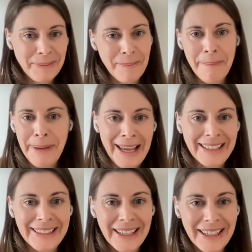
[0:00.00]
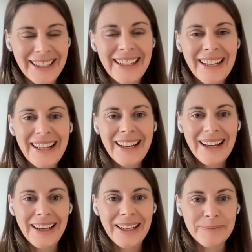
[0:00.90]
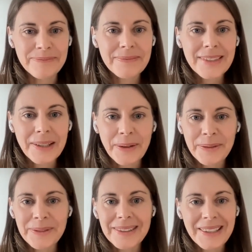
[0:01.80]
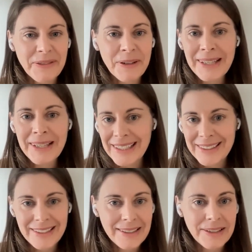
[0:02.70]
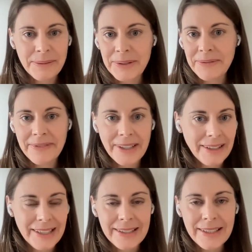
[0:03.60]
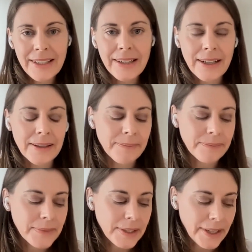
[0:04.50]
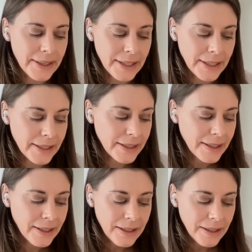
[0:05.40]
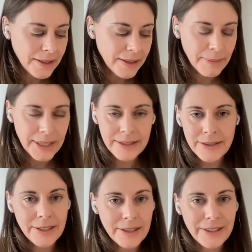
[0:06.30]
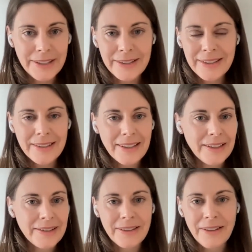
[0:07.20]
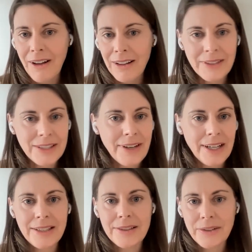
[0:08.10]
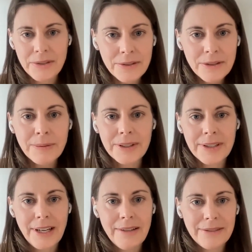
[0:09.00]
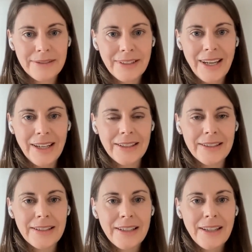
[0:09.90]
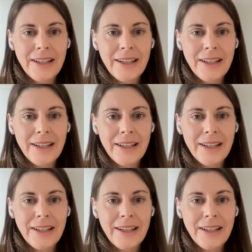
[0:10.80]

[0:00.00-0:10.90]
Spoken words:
and begged. So, for me, the decision was very easy. I think the message here is all of these vaccines are super safe. And,